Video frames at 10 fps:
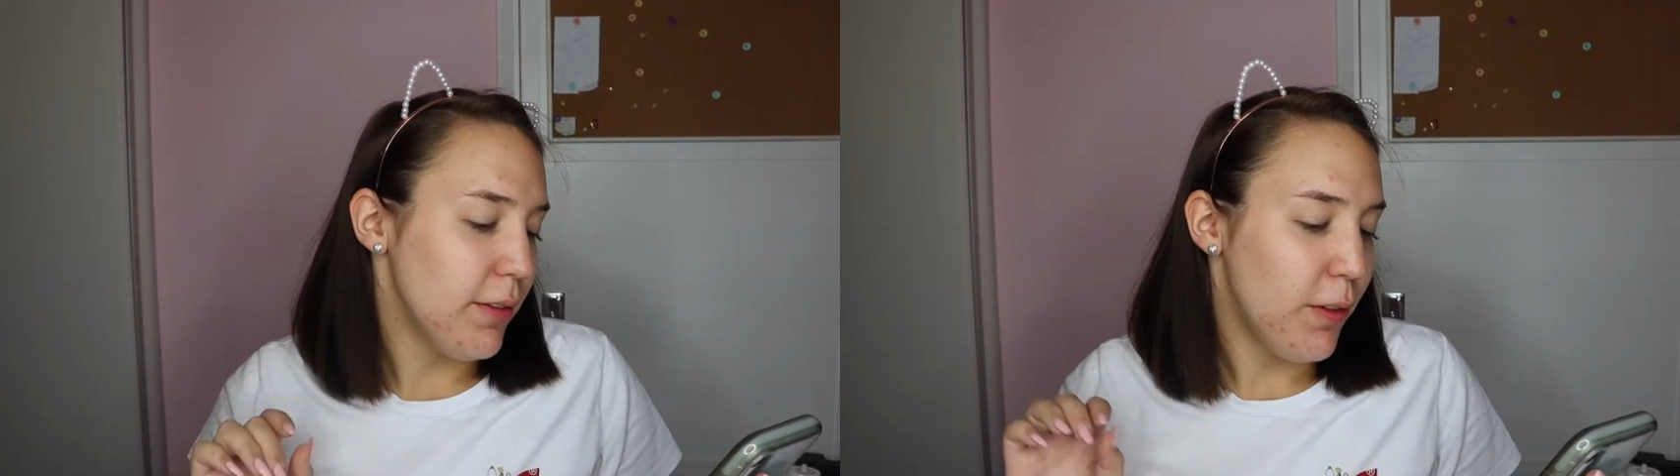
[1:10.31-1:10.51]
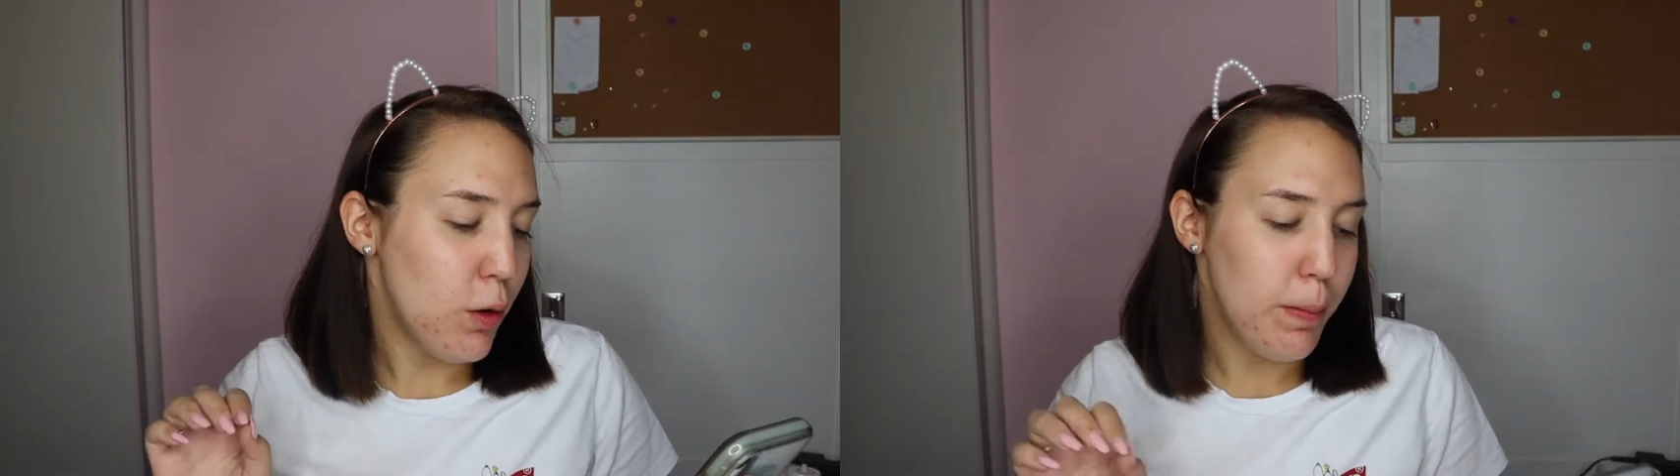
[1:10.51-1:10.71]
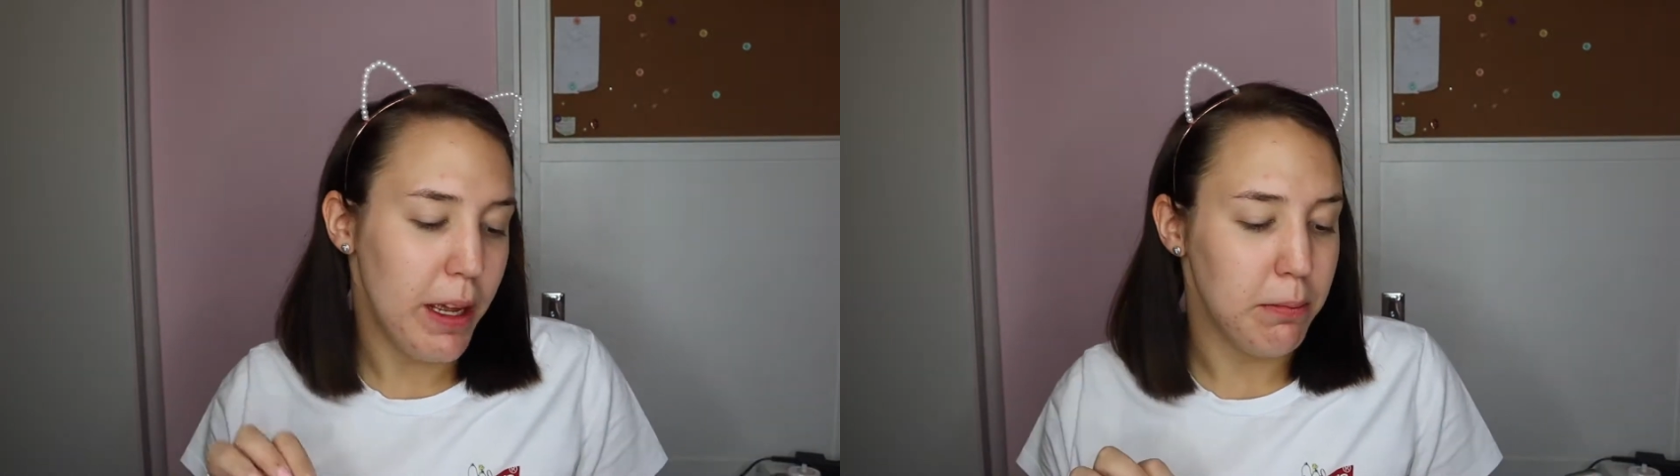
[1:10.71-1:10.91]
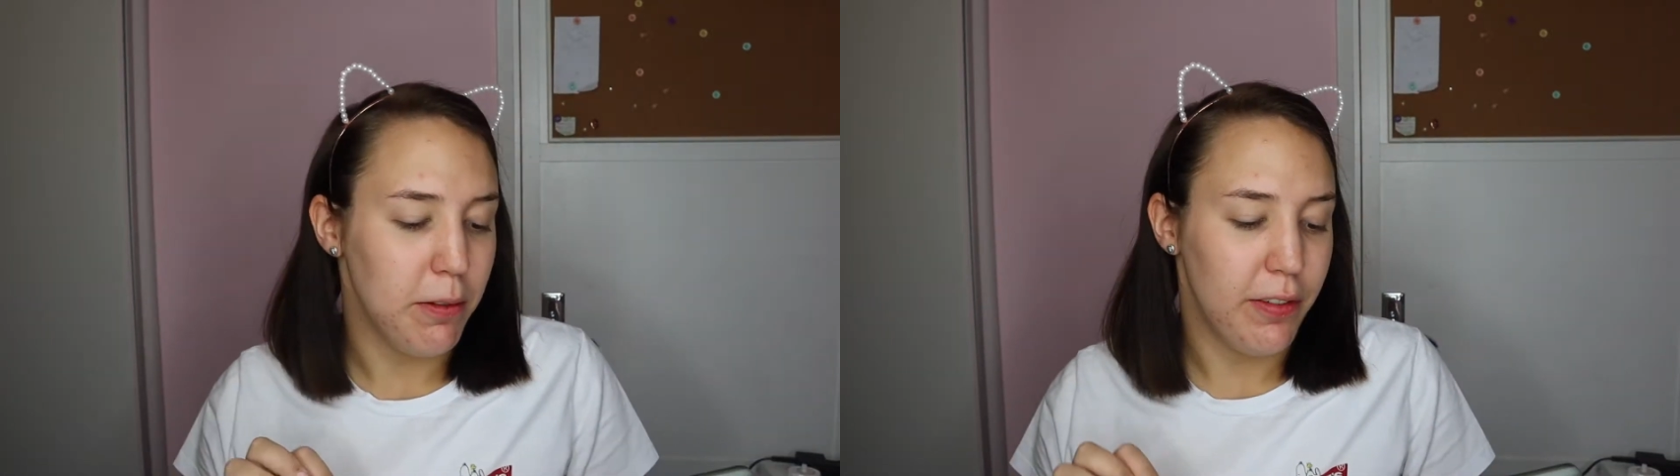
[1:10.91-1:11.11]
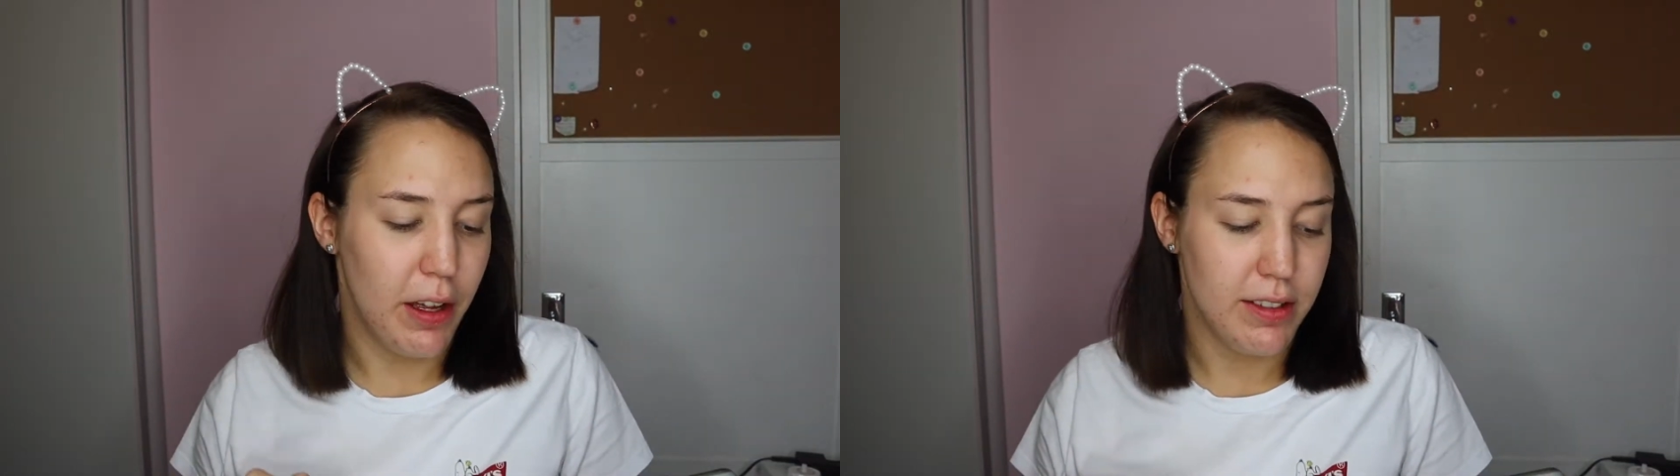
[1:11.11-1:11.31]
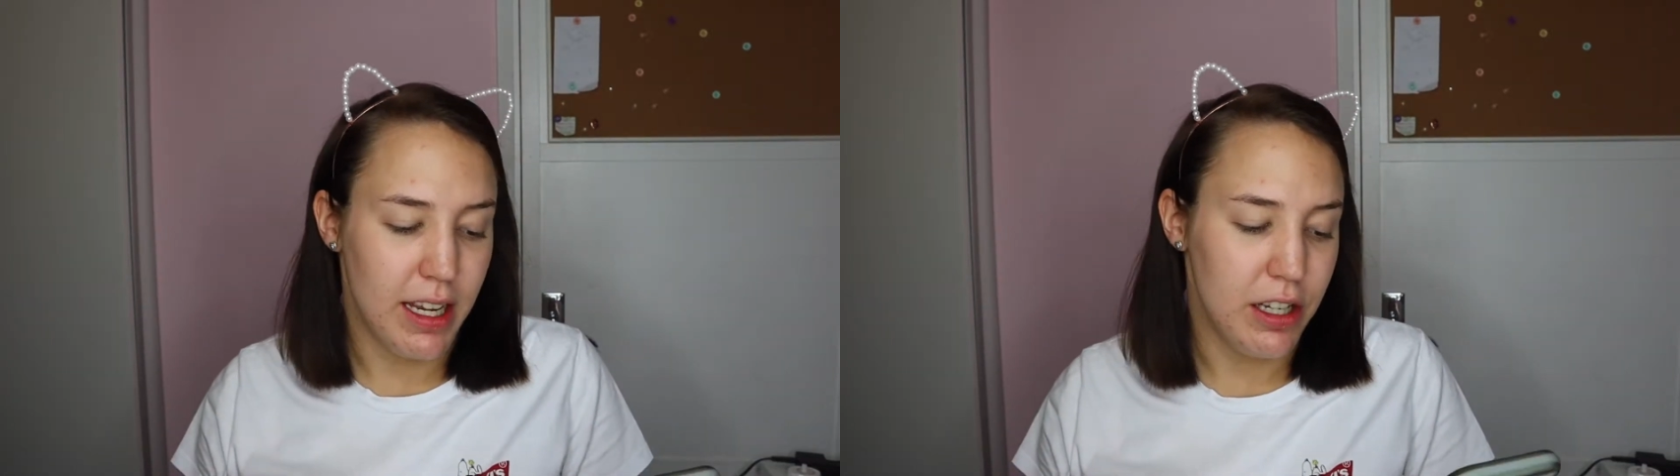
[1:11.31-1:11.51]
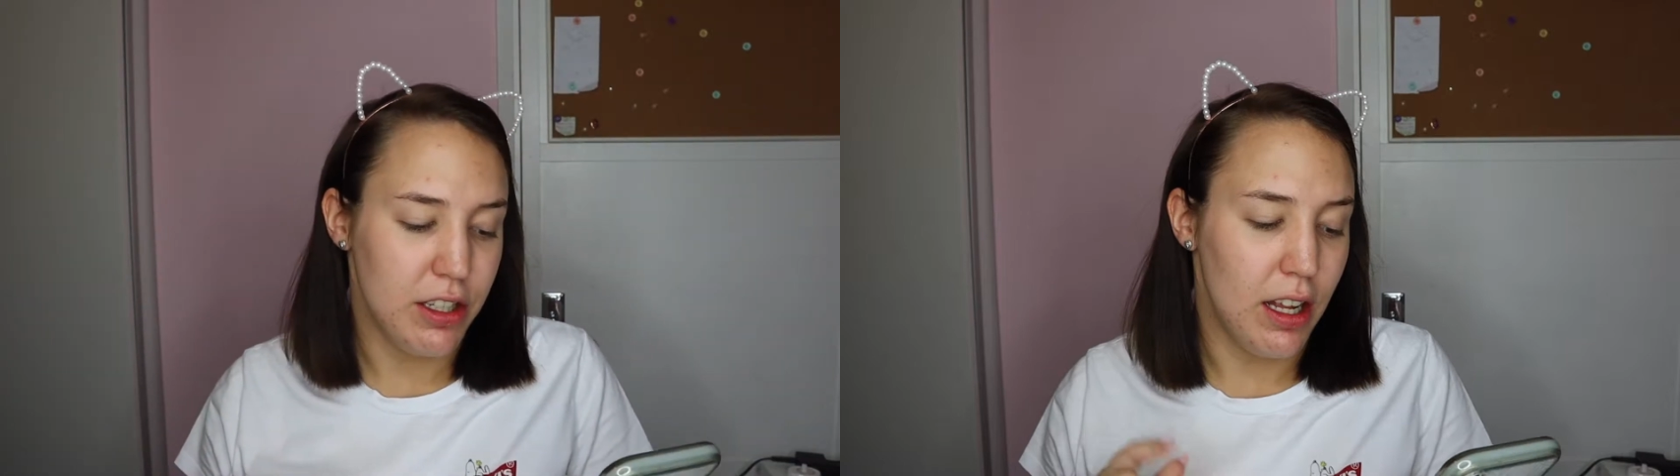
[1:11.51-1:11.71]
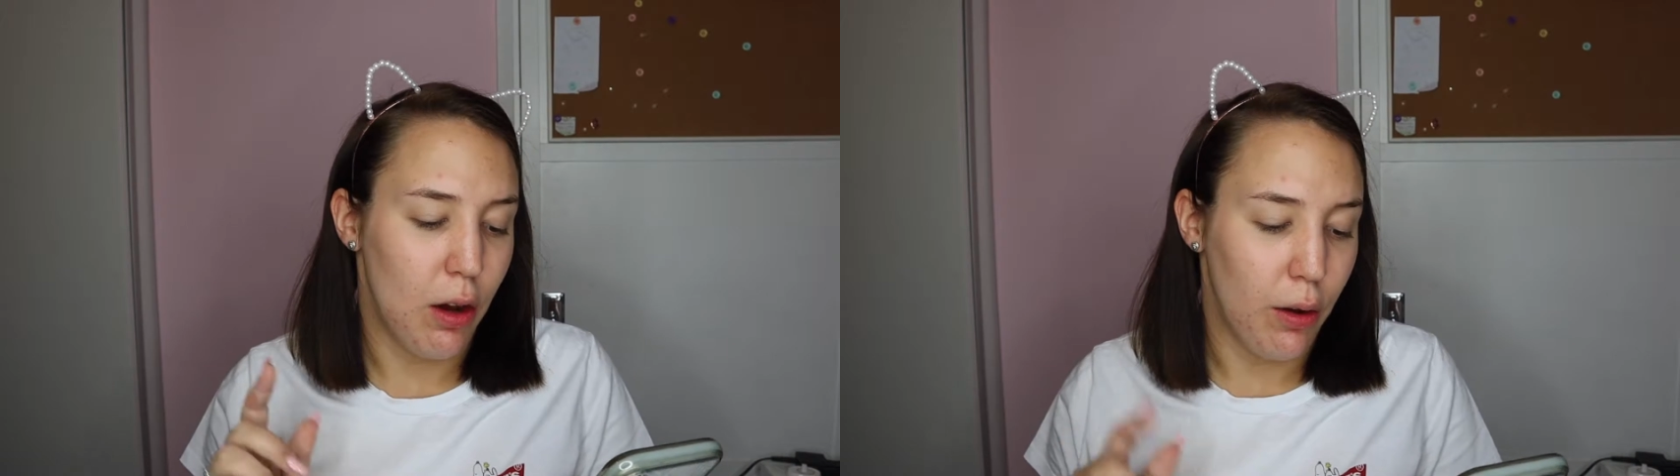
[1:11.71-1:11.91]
full pigment foundation that